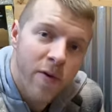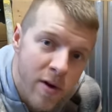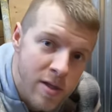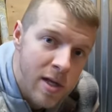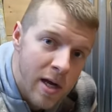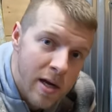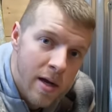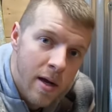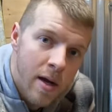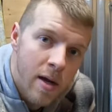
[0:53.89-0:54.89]
First
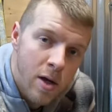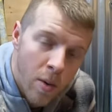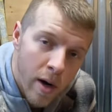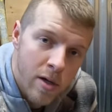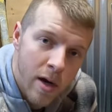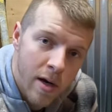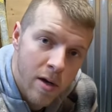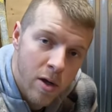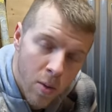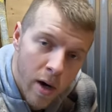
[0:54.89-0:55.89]
thing you want to talk,
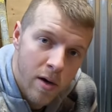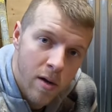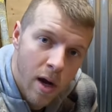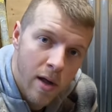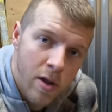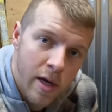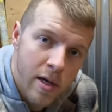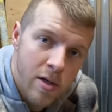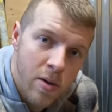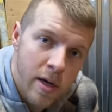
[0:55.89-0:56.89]
you want to uh, look
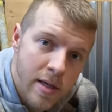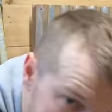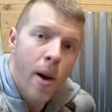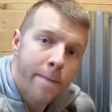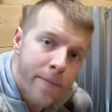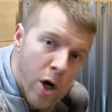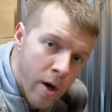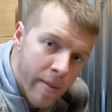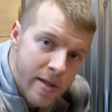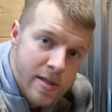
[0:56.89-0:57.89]
into is
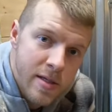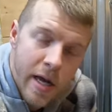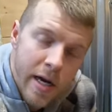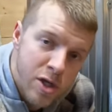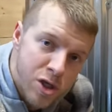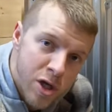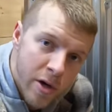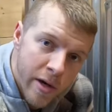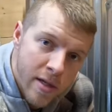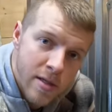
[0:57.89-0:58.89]
permits and
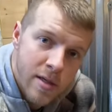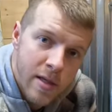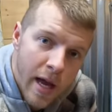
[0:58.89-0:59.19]
insurance.